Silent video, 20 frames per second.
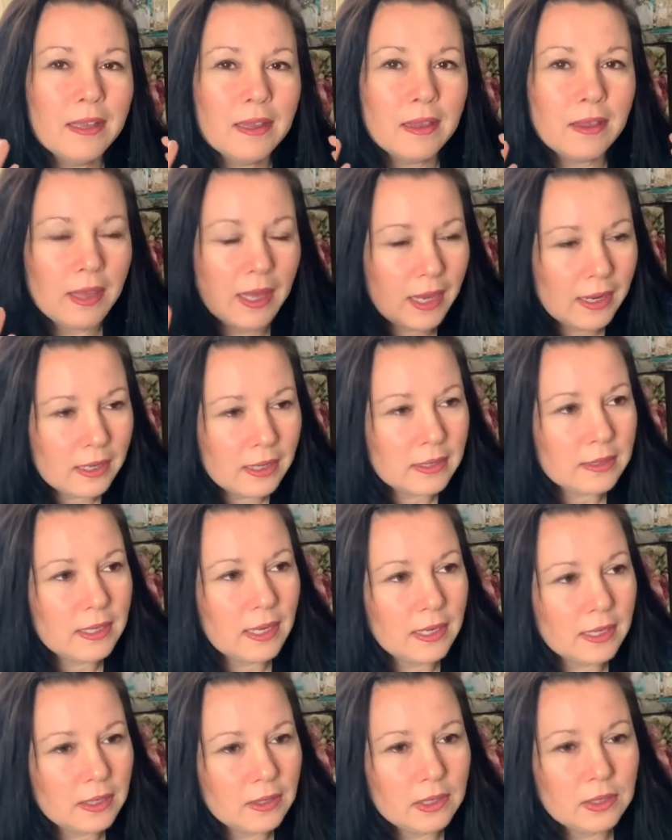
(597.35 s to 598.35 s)
That is,
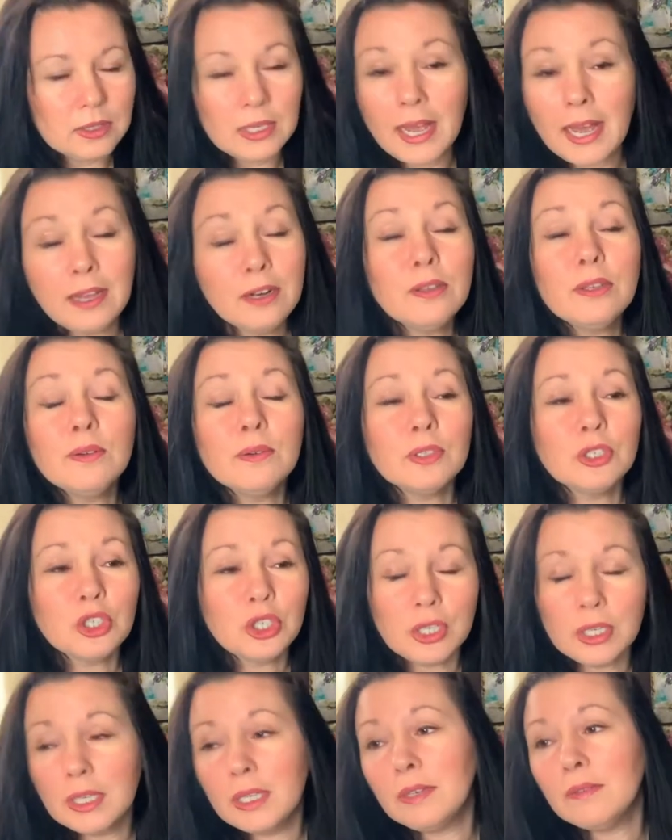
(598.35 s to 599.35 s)
how do you, how do you
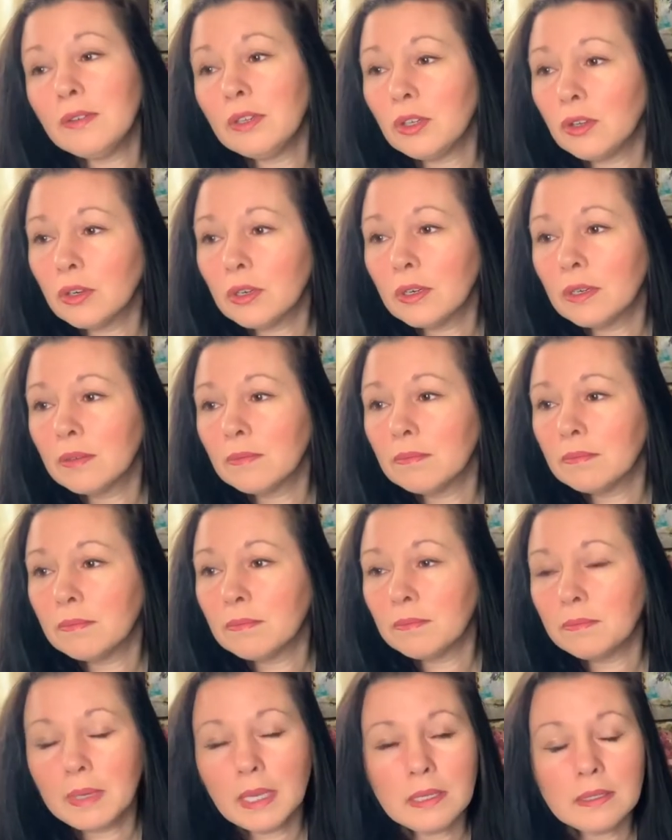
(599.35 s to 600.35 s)
achieve your
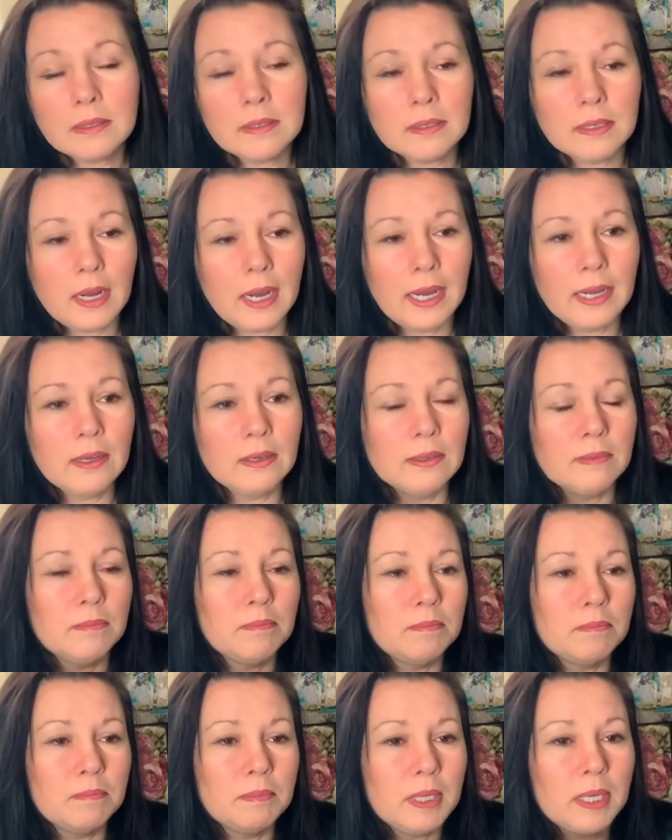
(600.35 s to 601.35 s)
best style
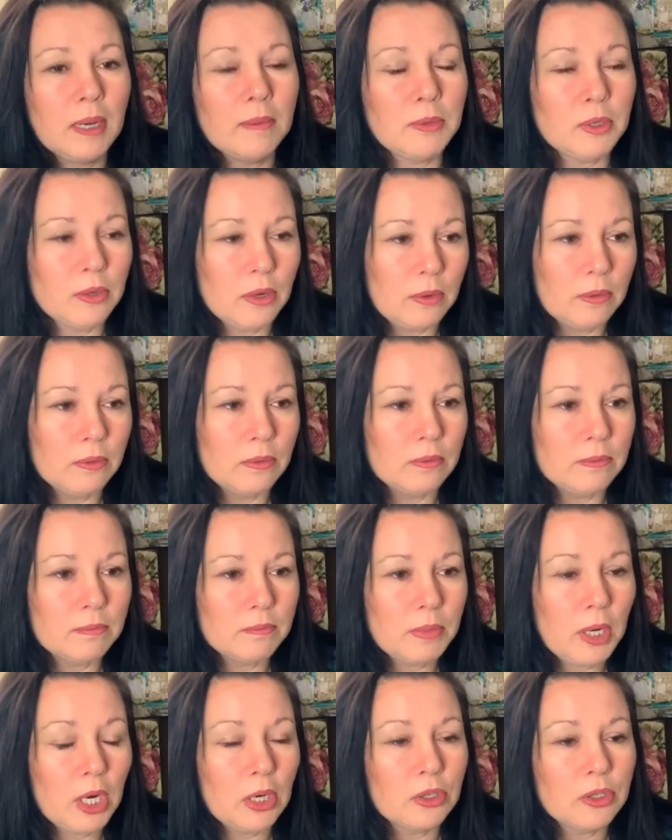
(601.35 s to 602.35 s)
and become your own
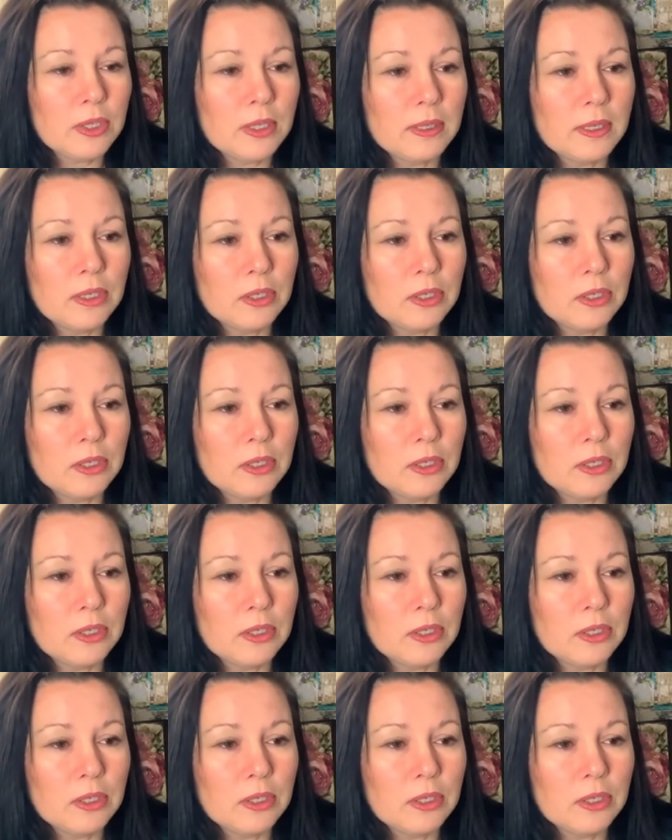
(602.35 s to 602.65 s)
person